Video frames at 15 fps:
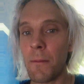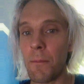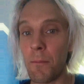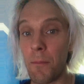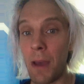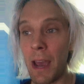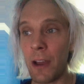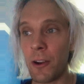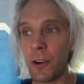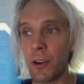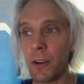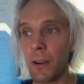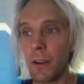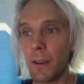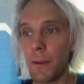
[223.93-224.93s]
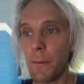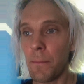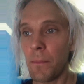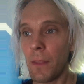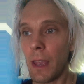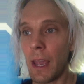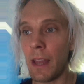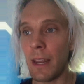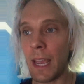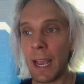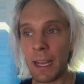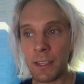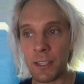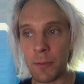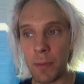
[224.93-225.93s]
matter, and
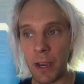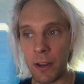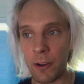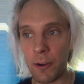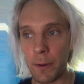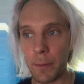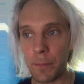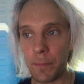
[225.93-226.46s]
antimatter.